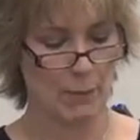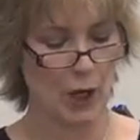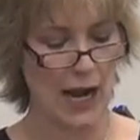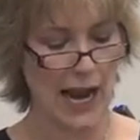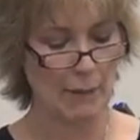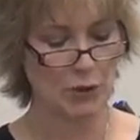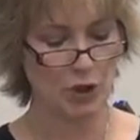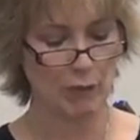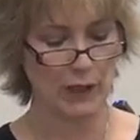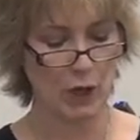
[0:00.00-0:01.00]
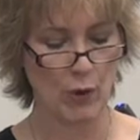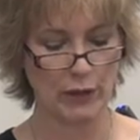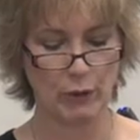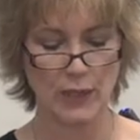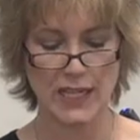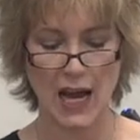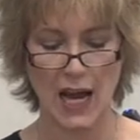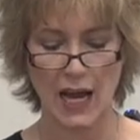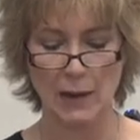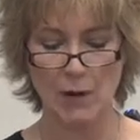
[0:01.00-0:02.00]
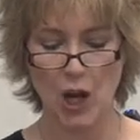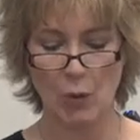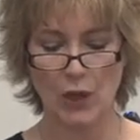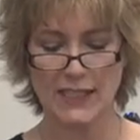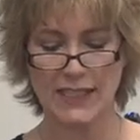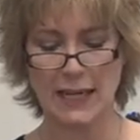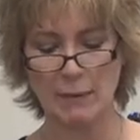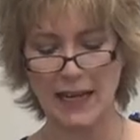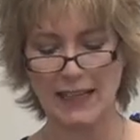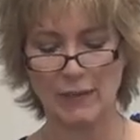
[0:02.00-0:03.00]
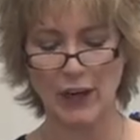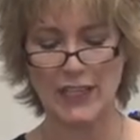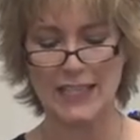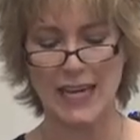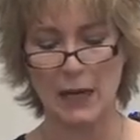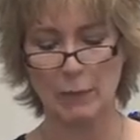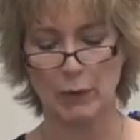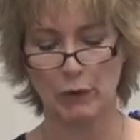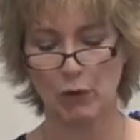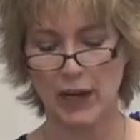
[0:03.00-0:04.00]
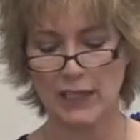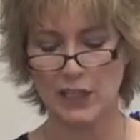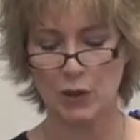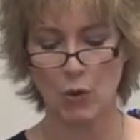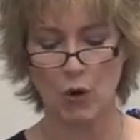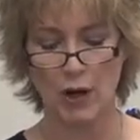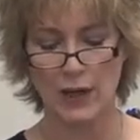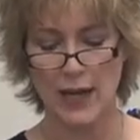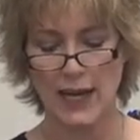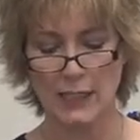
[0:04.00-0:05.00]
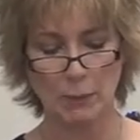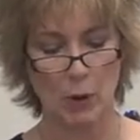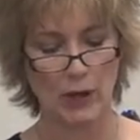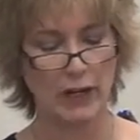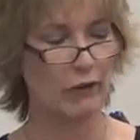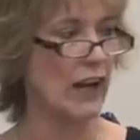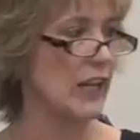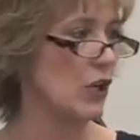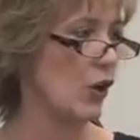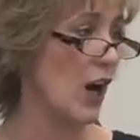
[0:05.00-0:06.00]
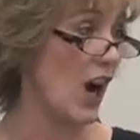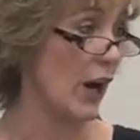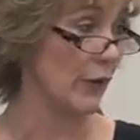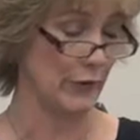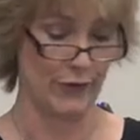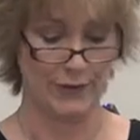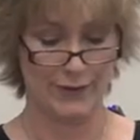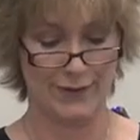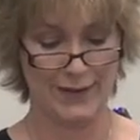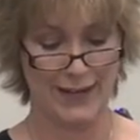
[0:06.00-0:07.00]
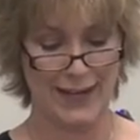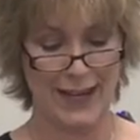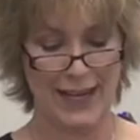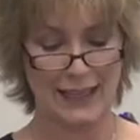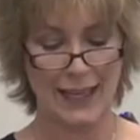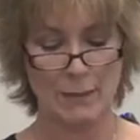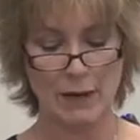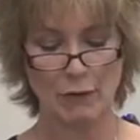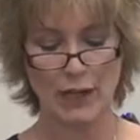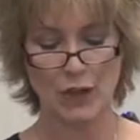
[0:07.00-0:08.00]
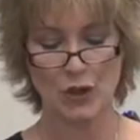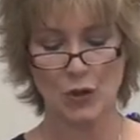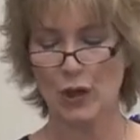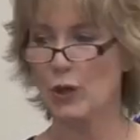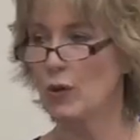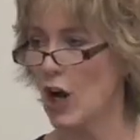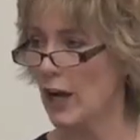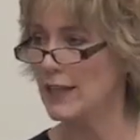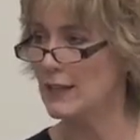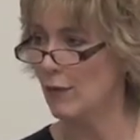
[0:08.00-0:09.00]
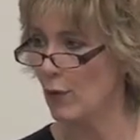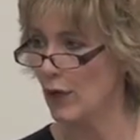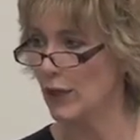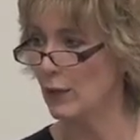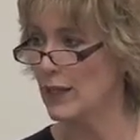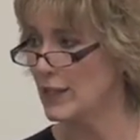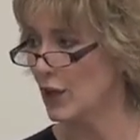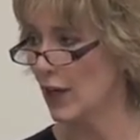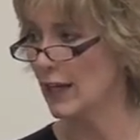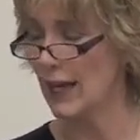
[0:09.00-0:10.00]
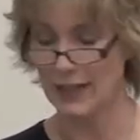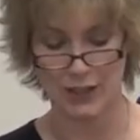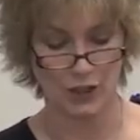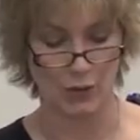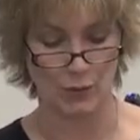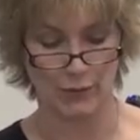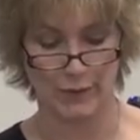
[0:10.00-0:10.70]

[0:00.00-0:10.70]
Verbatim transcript: Perhaps you've been going through a time where it seemed like the very tip of Christ's sword is poking right in your heart. Let me reassure you, God is for you. He's not against you.